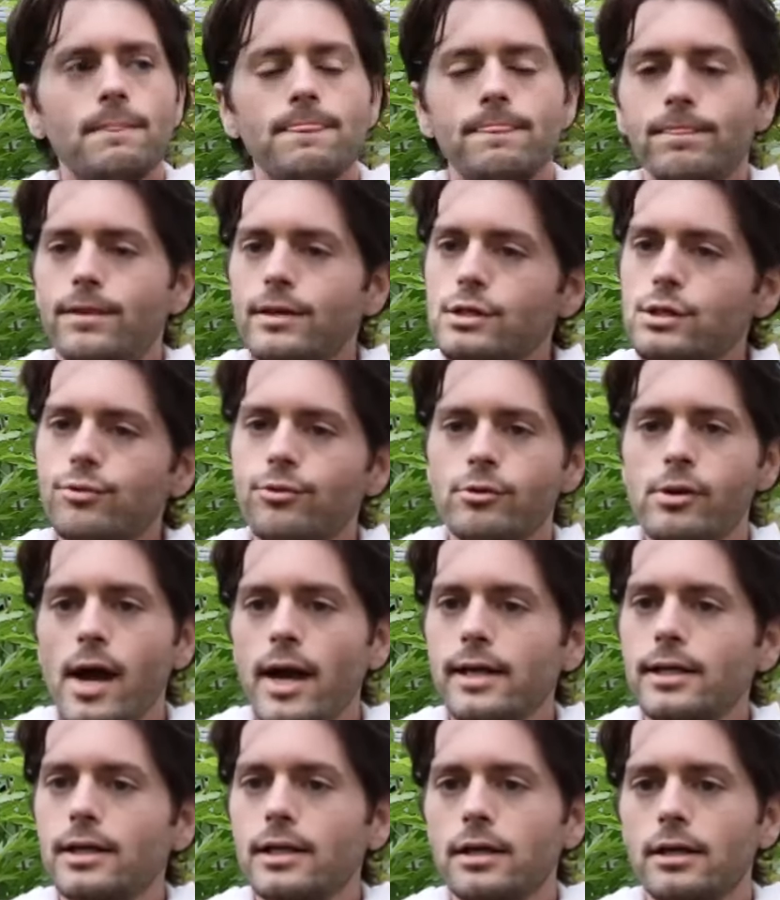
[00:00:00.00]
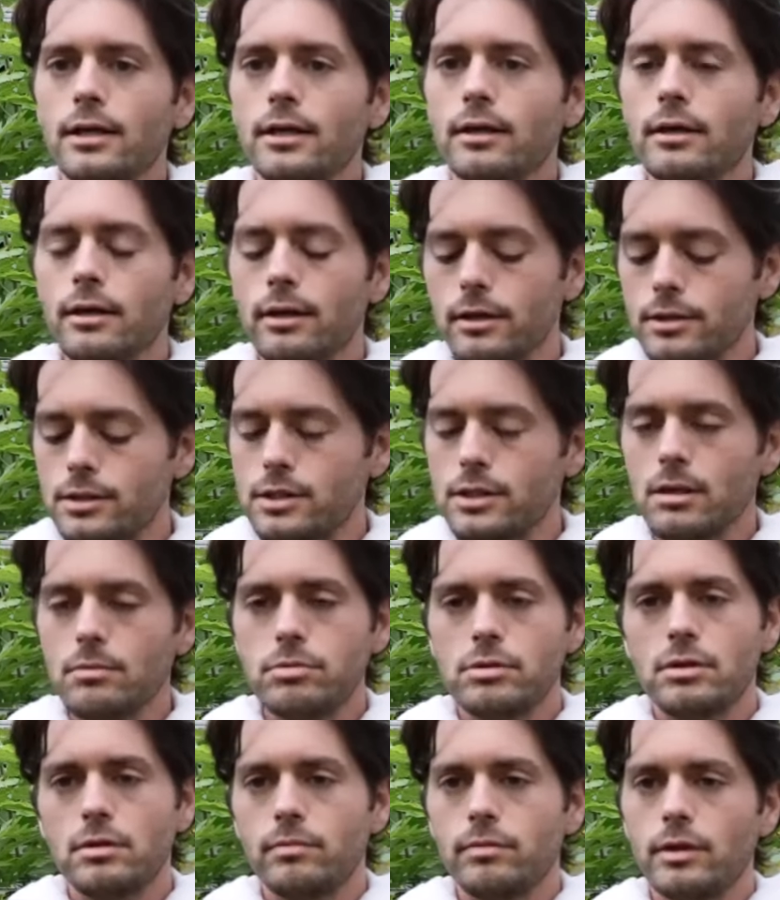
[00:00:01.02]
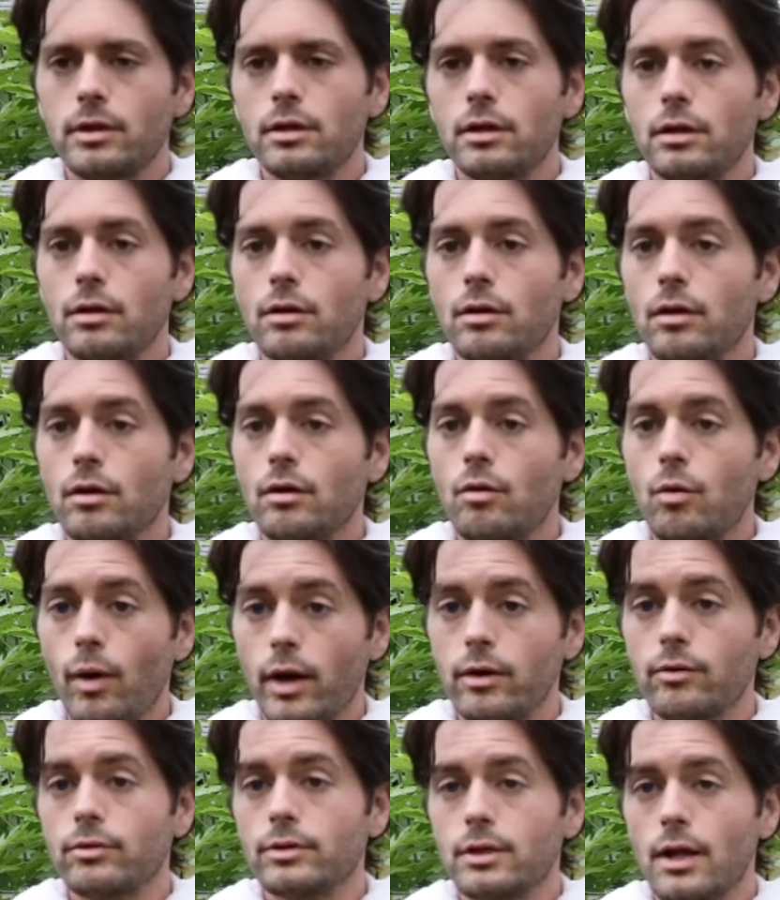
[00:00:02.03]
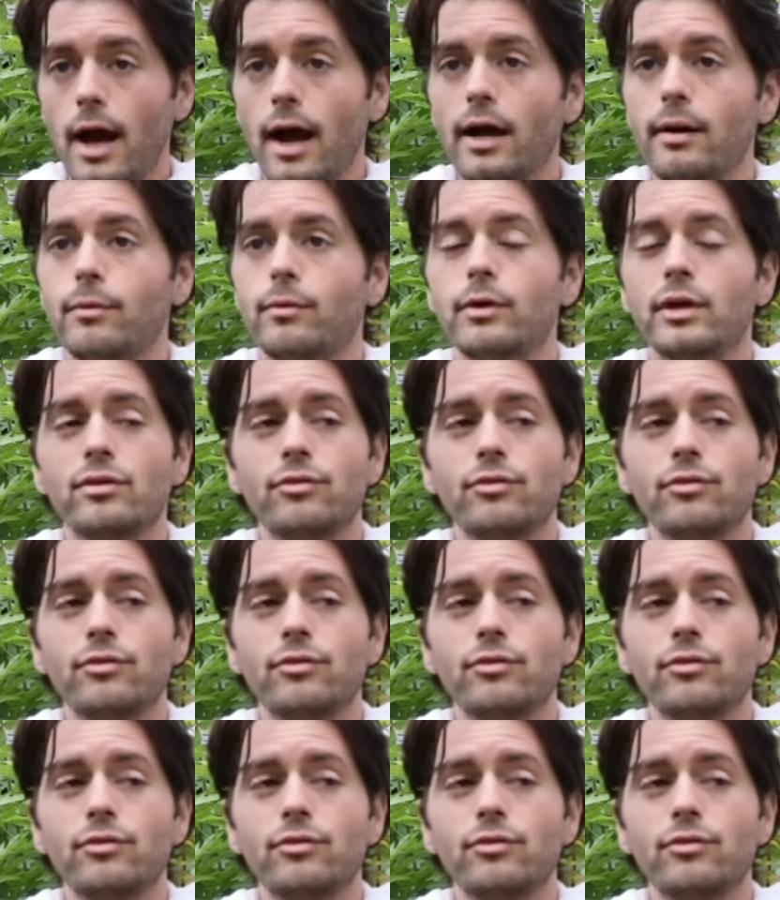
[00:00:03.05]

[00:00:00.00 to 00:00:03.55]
This variety here seems to be quite reliable.